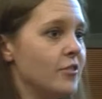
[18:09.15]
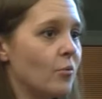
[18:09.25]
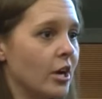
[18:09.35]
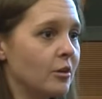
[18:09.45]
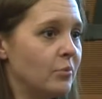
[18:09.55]
the
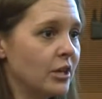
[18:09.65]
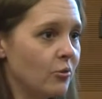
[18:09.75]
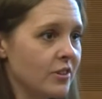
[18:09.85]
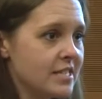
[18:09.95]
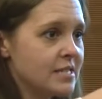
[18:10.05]
workbook
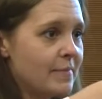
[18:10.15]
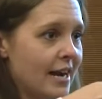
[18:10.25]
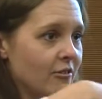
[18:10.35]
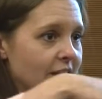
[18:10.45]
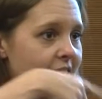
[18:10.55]
with the
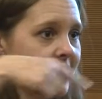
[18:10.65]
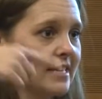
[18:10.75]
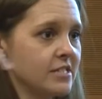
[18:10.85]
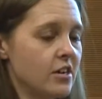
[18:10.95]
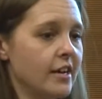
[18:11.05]
spirally
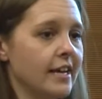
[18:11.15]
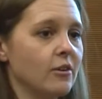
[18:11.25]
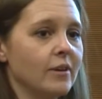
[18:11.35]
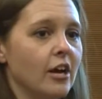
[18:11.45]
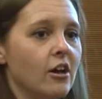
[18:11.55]
things on it.
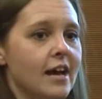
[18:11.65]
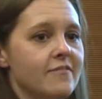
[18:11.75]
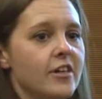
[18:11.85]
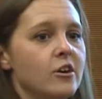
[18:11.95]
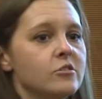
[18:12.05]
We all
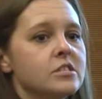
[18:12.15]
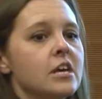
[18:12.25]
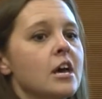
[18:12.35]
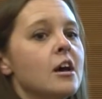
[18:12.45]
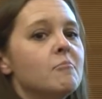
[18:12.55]
have those.
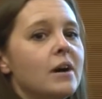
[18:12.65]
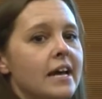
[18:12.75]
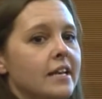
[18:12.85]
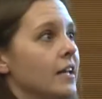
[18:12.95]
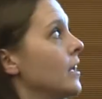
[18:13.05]
But